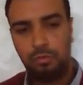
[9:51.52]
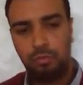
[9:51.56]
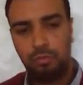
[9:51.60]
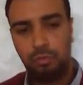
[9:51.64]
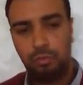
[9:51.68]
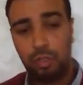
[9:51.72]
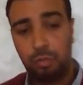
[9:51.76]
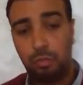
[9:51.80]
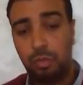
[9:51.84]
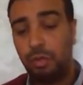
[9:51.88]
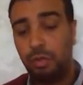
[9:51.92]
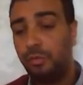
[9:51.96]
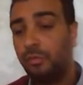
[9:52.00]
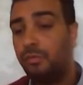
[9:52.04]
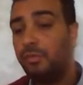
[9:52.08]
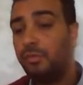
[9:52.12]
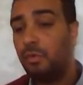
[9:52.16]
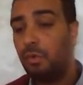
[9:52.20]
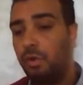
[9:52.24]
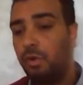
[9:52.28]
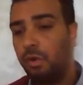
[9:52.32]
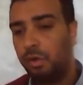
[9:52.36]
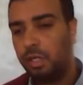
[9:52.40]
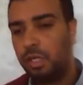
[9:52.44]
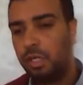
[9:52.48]
would be
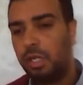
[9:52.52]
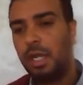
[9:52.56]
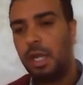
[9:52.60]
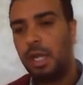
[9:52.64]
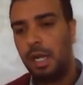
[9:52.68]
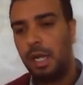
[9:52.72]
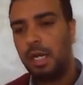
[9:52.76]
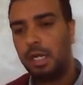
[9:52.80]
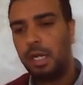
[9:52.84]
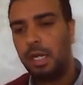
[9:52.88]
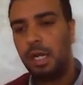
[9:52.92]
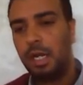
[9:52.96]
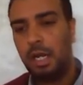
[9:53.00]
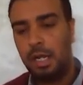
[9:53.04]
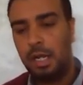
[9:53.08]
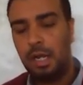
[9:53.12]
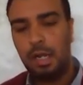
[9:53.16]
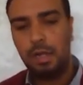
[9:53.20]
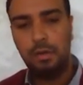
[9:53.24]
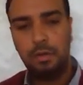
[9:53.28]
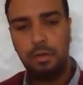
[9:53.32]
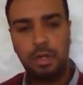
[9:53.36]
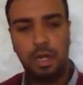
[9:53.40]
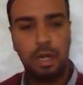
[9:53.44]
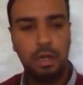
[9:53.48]
for the idea.
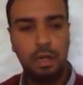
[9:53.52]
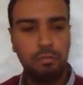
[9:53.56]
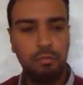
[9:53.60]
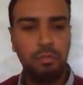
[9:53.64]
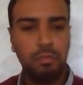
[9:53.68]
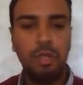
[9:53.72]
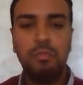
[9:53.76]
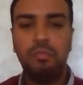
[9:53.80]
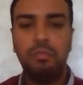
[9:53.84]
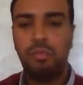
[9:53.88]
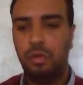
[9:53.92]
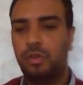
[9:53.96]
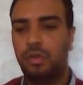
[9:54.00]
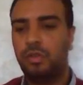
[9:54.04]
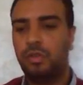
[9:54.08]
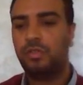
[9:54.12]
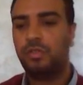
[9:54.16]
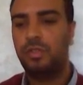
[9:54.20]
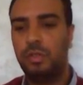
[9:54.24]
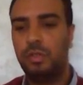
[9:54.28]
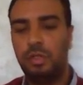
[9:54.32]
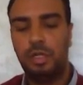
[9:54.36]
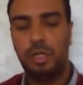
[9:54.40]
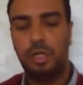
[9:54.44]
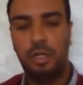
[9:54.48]
Okay, me
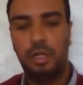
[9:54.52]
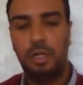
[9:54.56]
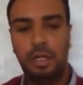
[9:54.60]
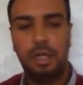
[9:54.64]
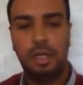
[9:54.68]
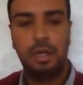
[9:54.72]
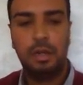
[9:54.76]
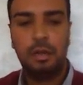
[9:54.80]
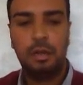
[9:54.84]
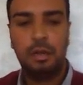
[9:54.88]
personally,